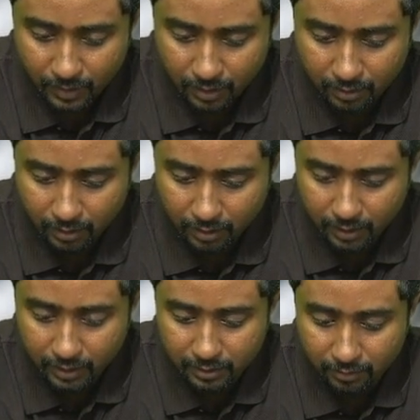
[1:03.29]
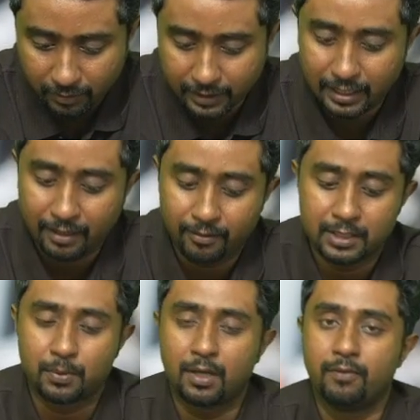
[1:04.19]
third is weighted average
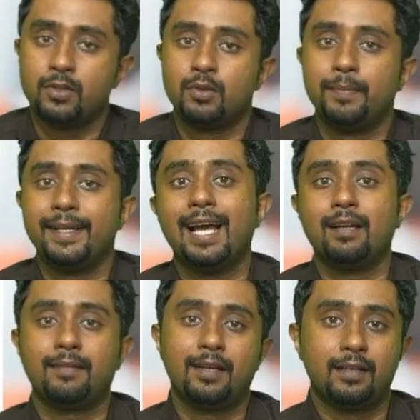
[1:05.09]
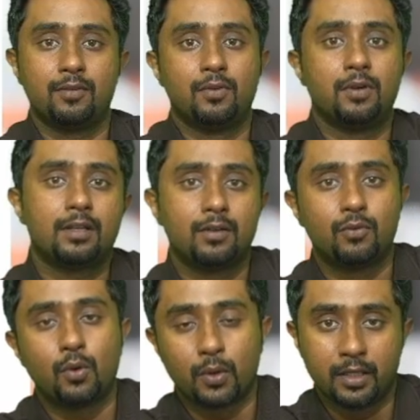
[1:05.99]
profit should be calculated for
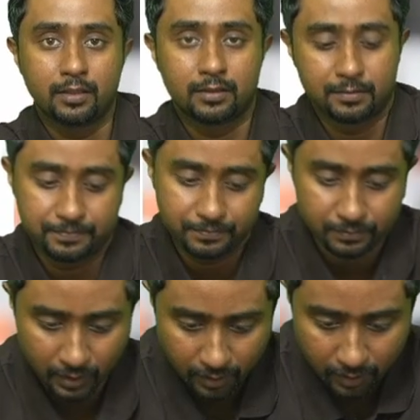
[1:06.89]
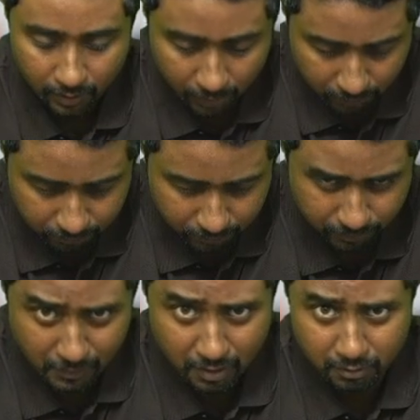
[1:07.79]
4 years.
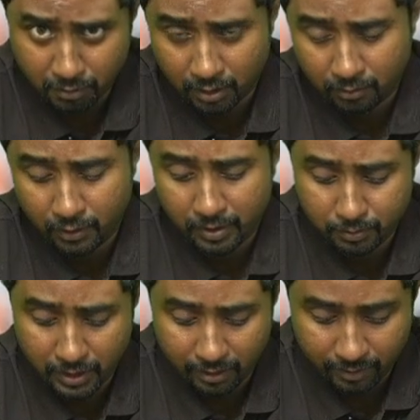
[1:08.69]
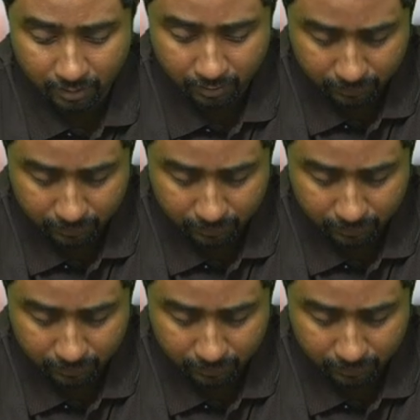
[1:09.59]
So all of you must be aware